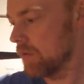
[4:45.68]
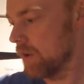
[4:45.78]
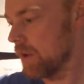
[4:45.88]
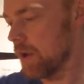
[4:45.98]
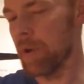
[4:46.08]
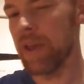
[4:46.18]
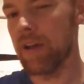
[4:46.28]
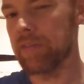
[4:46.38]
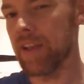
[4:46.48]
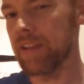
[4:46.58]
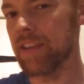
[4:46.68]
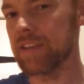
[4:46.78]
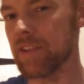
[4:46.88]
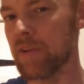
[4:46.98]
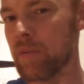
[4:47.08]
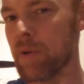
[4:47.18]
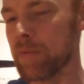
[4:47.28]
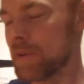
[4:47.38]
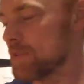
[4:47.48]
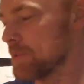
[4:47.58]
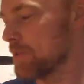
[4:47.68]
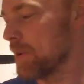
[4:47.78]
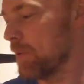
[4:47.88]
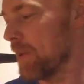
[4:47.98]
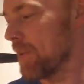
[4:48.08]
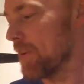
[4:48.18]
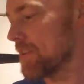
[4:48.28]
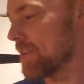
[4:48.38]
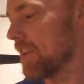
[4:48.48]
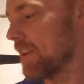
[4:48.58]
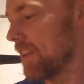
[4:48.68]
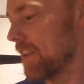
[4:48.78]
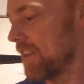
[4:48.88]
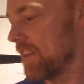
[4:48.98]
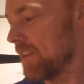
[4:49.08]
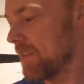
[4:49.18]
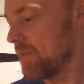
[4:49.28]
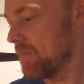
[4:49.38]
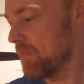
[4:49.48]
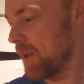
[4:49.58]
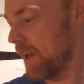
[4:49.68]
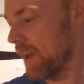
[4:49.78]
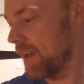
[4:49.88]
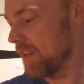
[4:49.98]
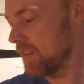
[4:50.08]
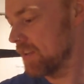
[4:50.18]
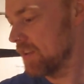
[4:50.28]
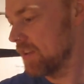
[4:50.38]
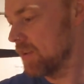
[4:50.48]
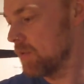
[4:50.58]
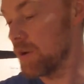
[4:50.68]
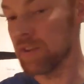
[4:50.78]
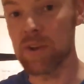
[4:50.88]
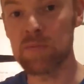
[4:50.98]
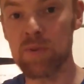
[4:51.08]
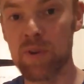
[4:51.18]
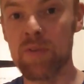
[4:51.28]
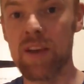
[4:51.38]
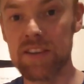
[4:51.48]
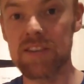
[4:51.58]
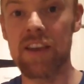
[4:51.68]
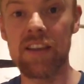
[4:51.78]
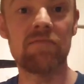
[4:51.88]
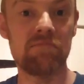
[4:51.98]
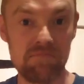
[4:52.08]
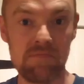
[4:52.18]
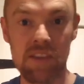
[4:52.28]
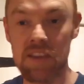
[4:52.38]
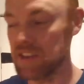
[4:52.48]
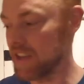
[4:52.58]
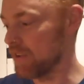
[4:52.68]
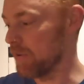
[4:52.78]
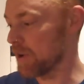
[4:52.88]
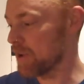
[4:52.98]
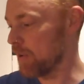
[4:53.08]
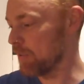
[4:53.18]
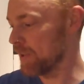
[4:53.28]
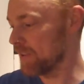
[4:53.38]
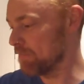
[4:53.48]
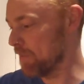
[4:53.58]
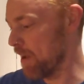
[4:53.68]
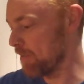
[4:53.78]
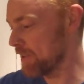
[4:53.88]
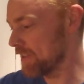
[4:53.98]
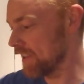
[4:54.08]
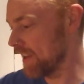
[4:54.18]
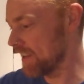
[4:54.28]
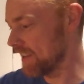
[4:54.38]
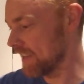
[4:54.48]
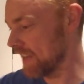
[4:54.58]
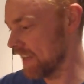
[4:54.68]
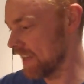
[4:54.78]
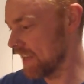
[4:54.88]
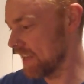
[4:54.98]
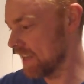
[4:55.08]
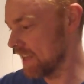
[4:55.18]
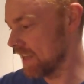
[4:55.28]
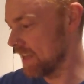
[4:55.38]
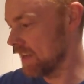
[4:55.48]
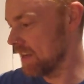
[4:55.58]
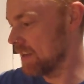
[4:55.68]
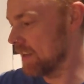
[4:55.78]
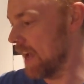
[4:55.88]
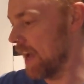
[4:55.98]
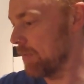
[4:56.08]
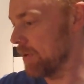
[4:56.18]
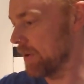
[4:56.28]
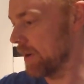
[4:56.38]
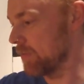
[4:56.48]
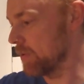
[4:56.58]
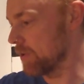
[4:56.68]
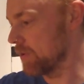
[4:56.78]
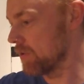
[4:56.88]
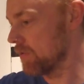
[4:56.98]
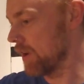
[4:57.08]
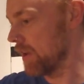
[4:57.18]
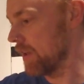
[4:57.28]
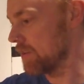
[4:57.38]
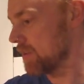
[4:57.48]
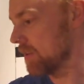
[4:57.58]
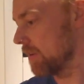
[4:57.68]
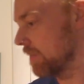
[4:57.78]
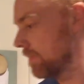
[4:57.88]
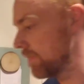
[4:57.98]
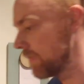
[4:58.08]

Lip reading: Right, I might have to edit this down a bit because it's going a bit nuts, but what it does prove is that you end up with a carbonated beverage at the end of the day. Nah, we're alright, we're good. Right, that's it done.